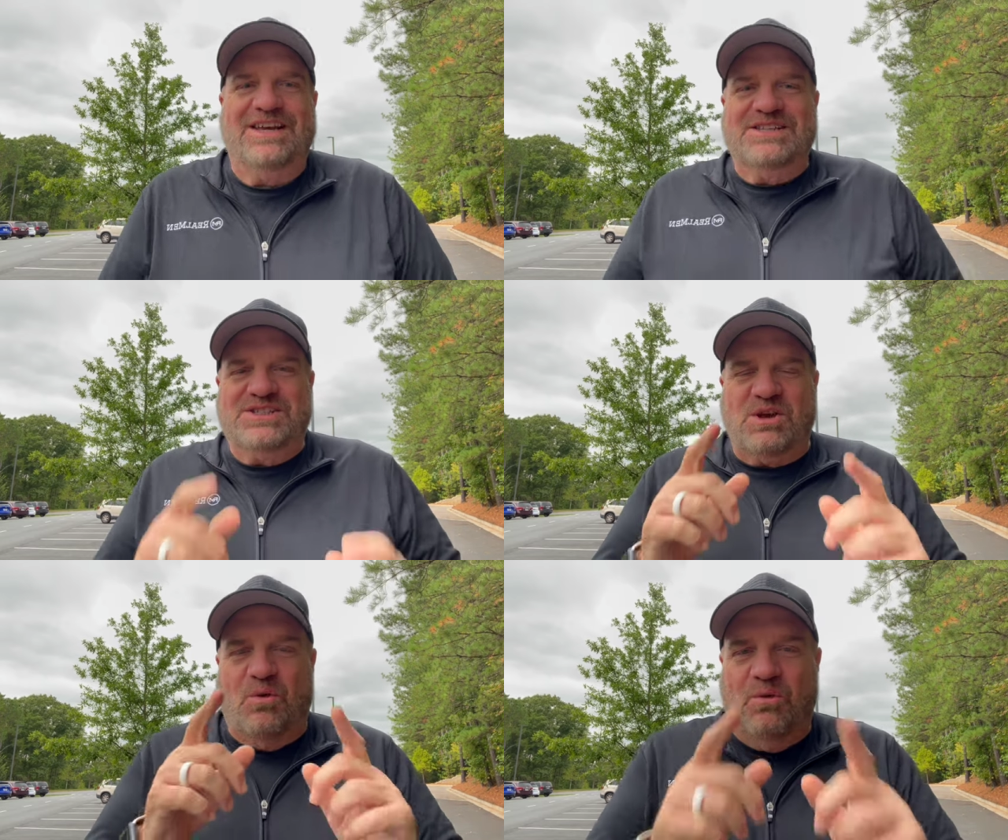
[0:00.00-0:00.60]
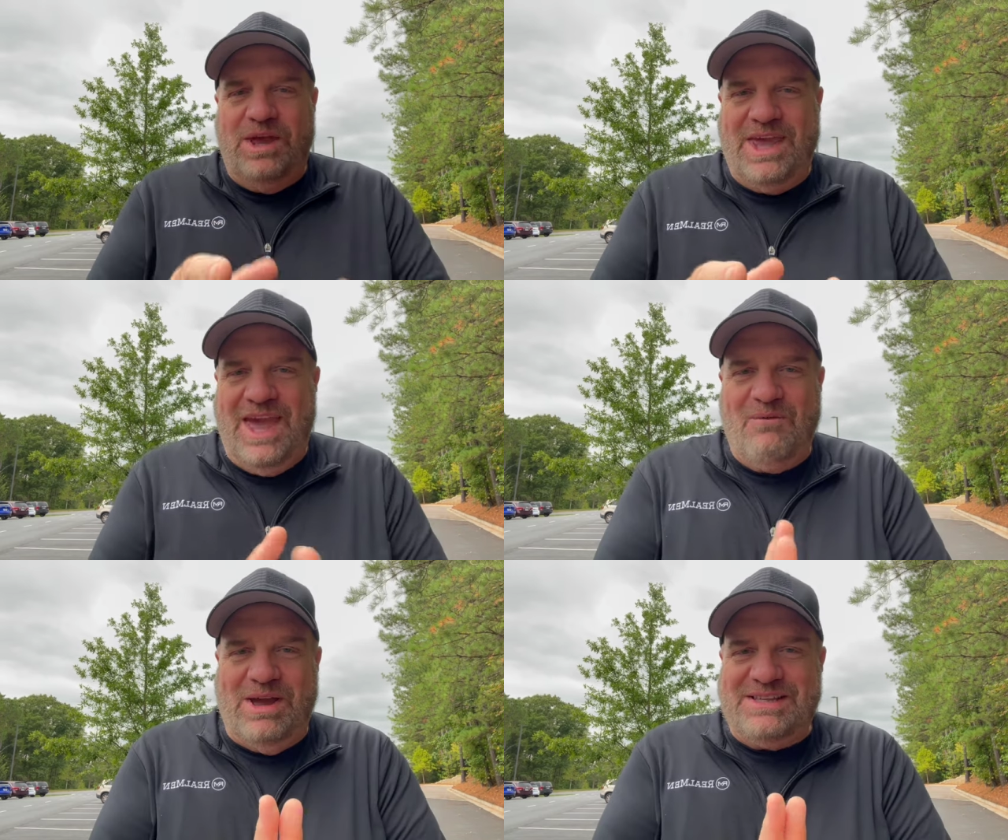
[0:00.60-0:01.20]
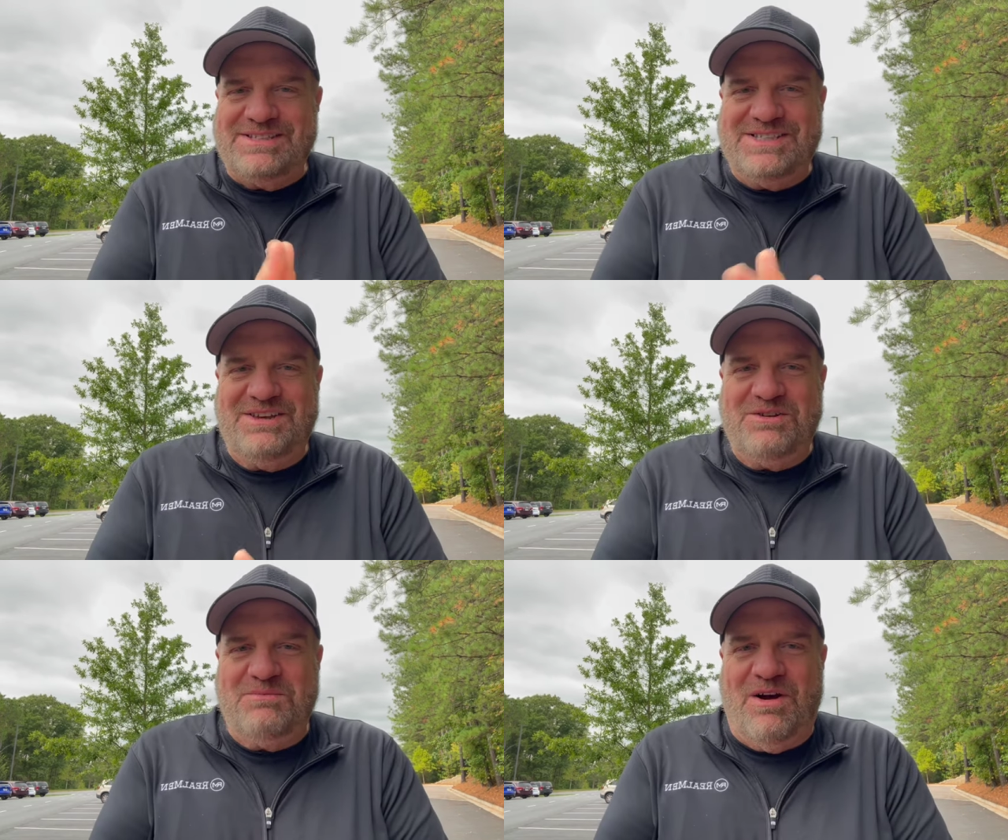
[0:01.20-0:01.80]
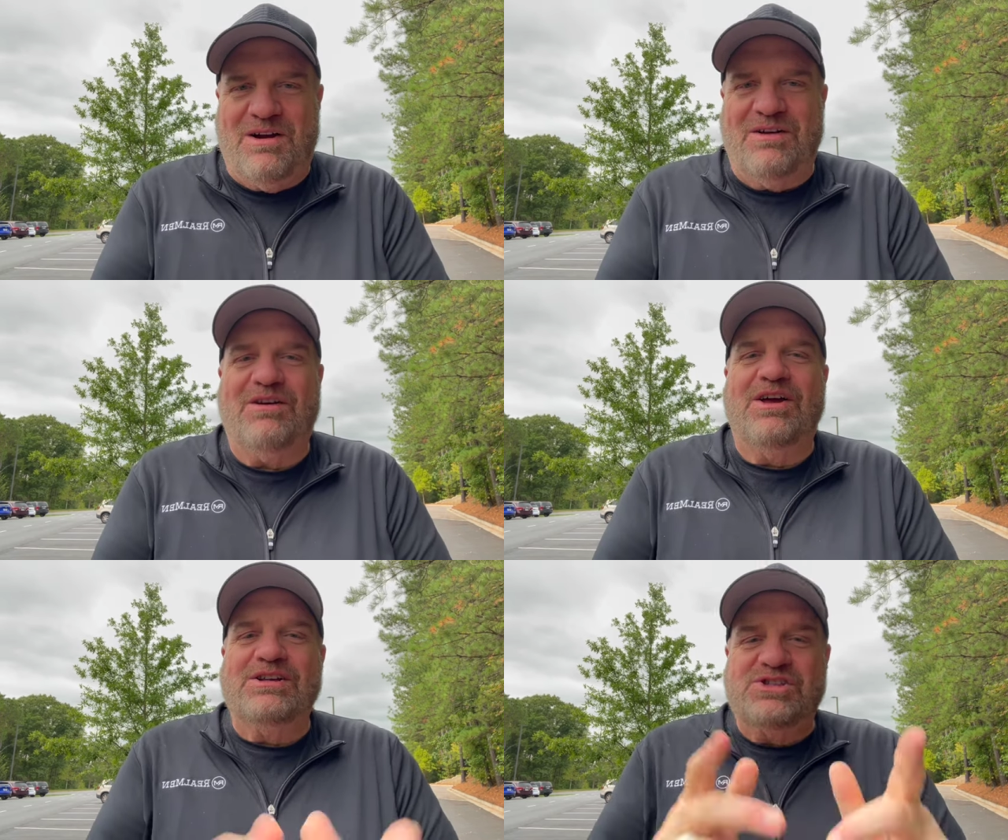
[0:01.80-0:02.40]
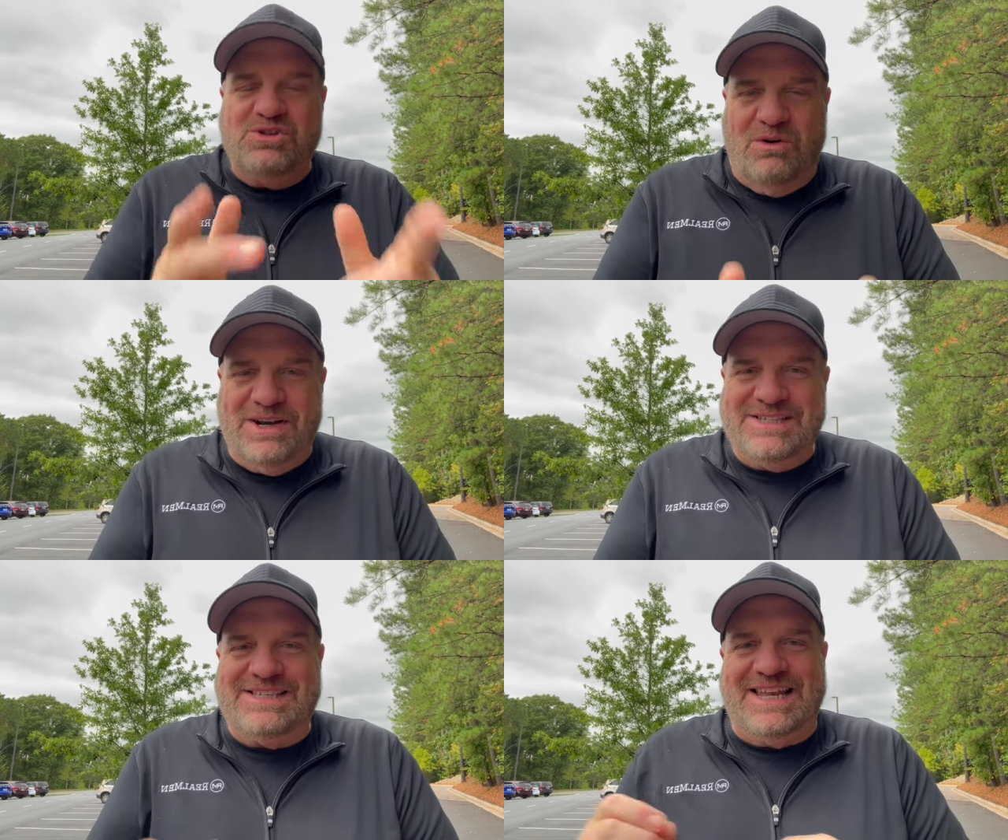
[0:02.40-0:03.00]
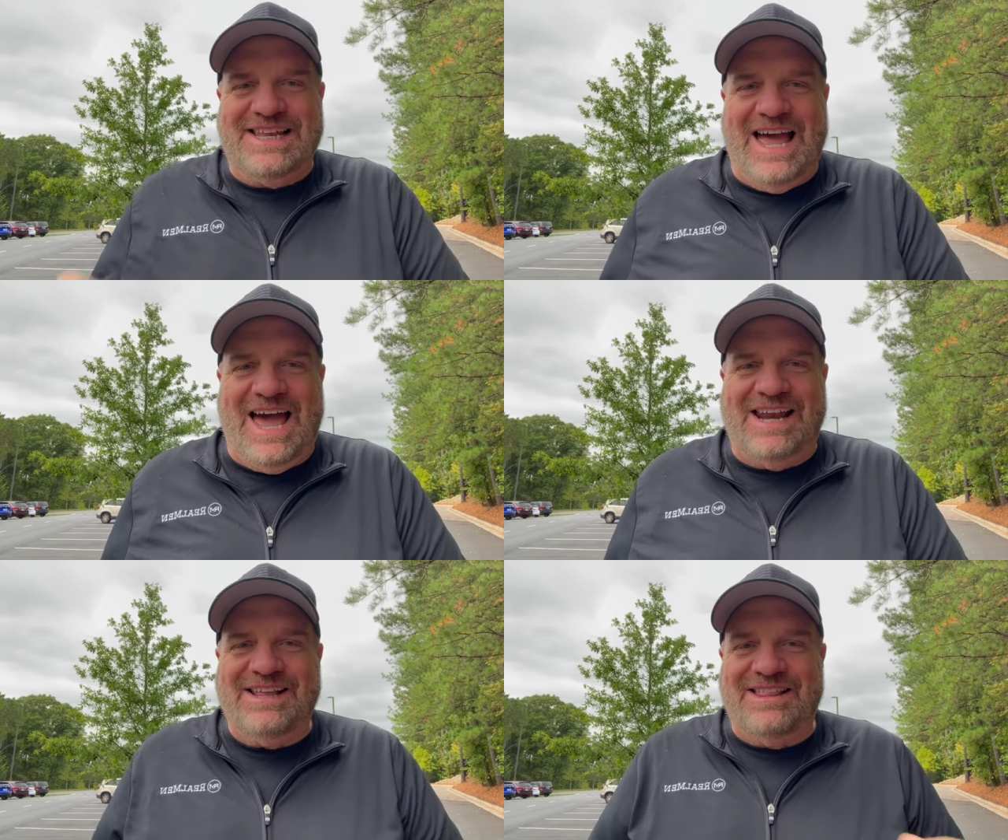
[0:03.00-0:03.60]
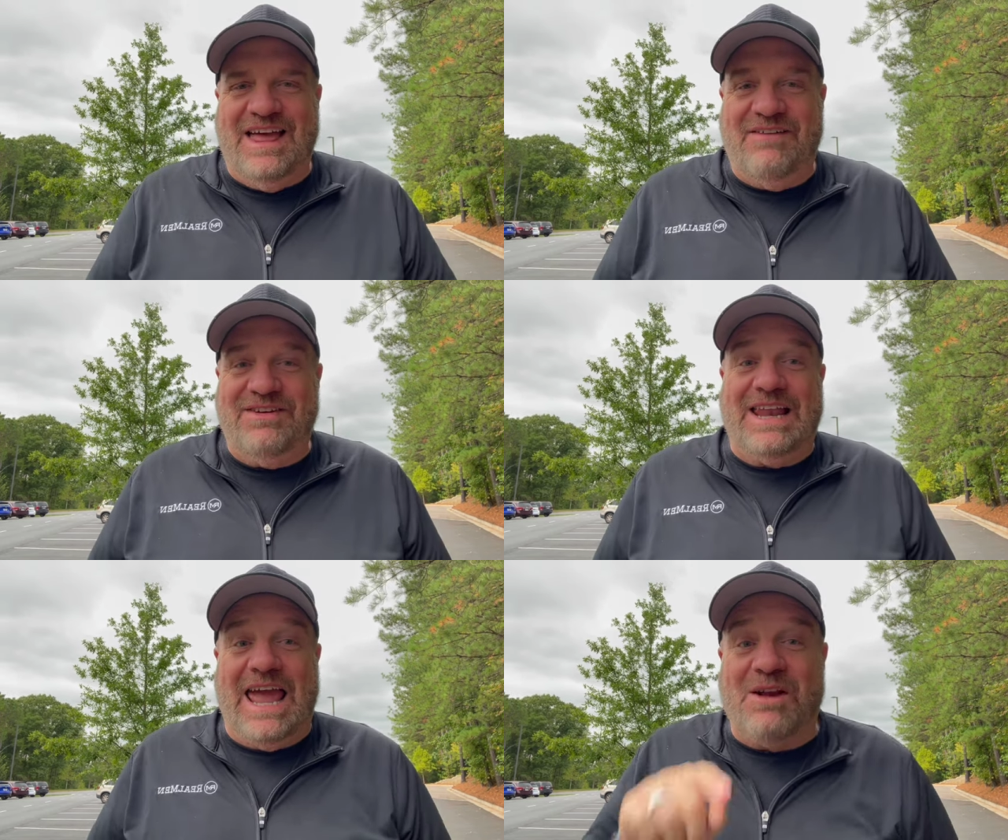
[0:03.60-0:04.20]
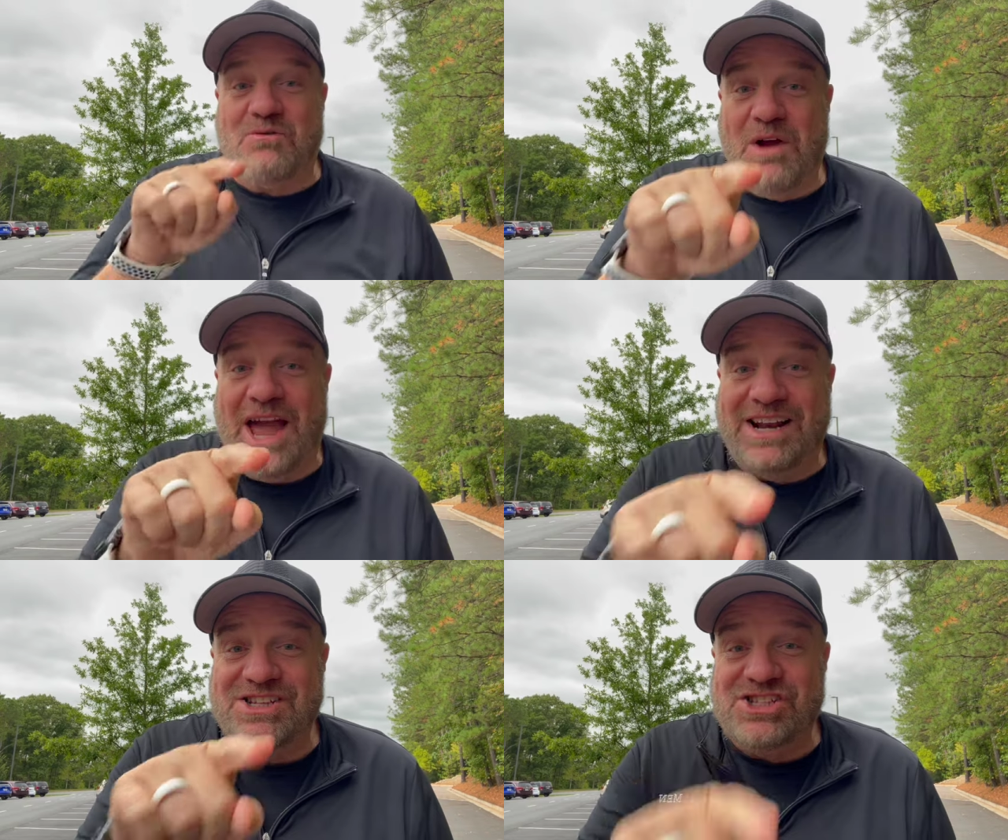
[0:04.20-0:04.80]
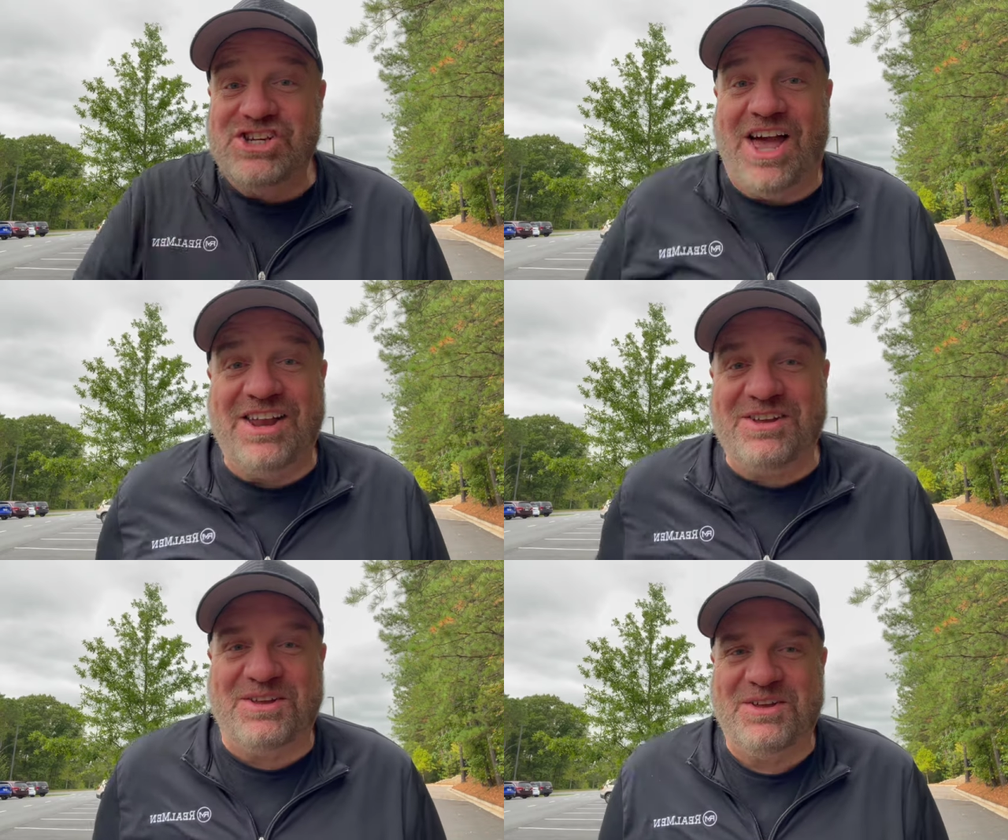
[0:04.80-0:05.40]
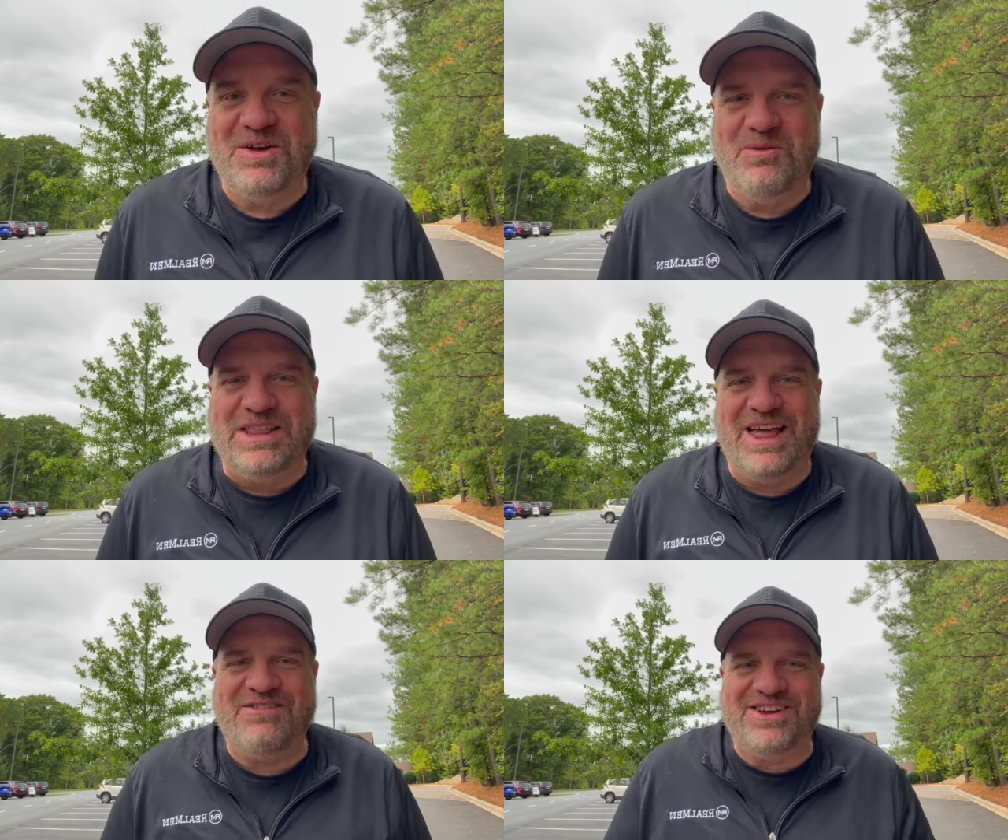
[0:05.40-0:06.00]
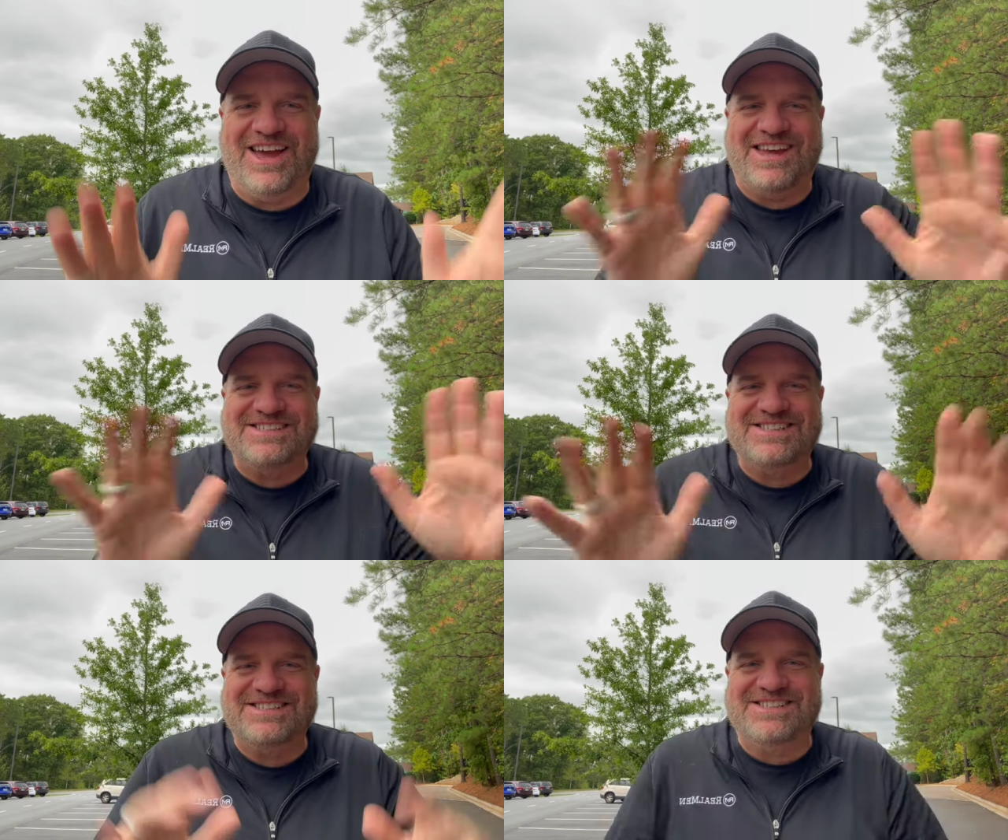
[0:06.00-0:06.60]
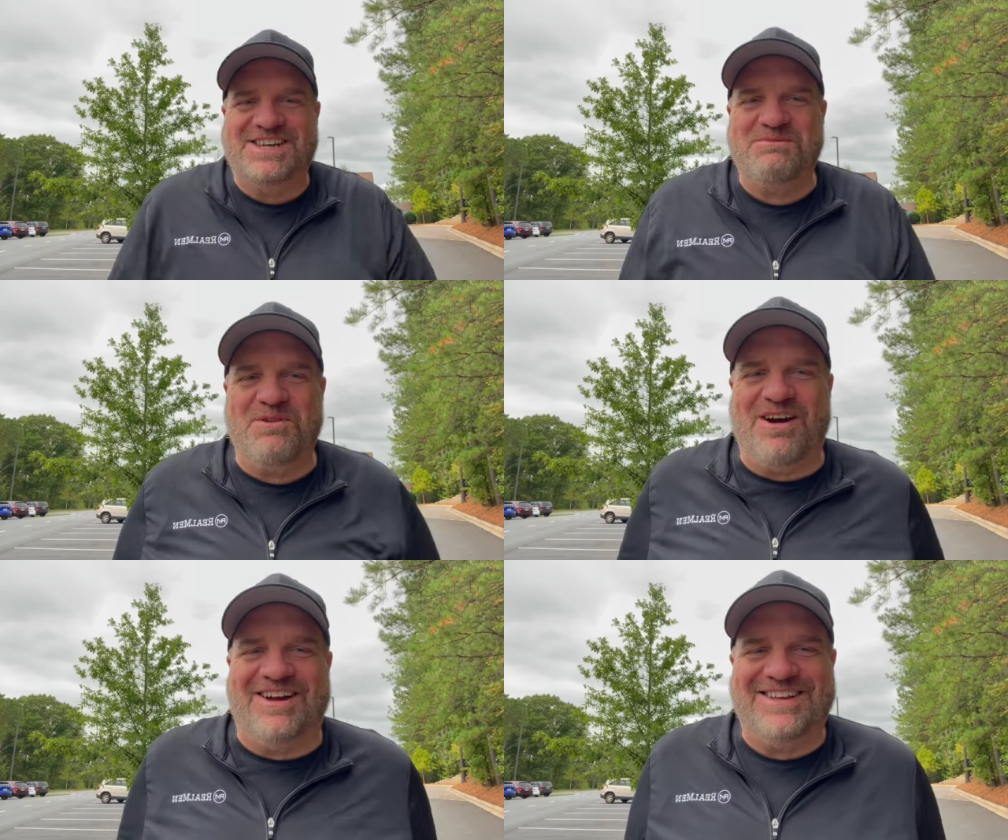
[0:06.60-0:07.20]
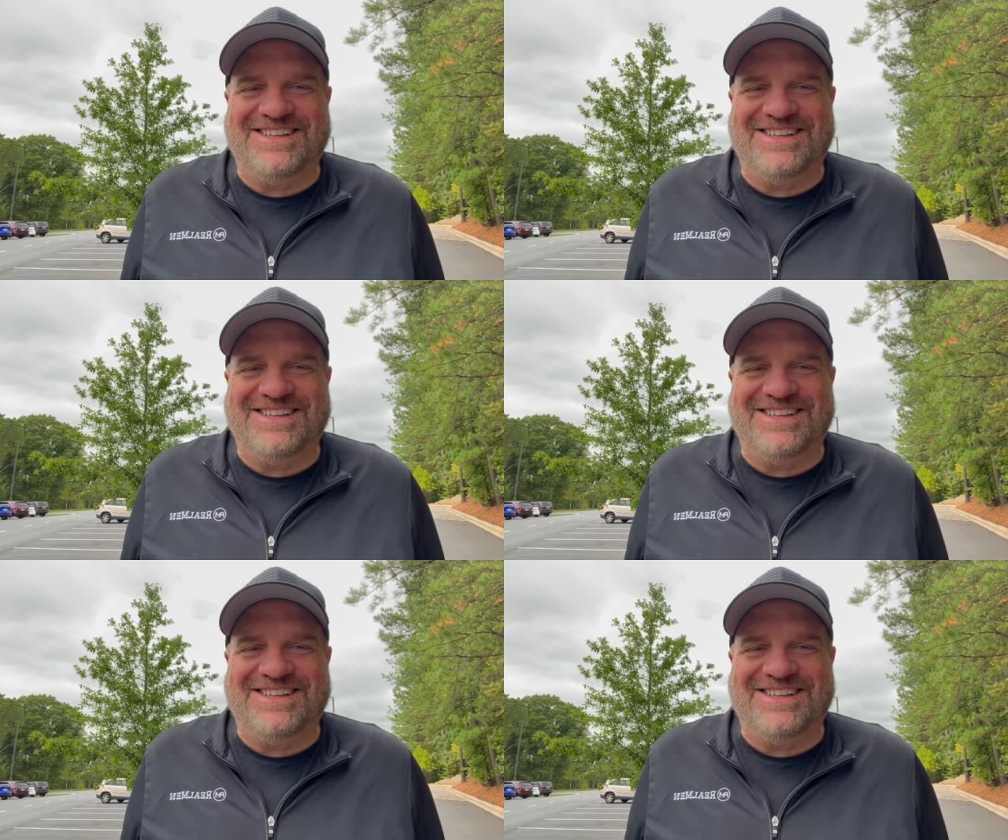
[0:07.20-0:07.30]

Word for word: So we can't wait to see you tomorrow. Join us at 9 and 11 and ride a shuttle. We love you guys. See you tomorrow.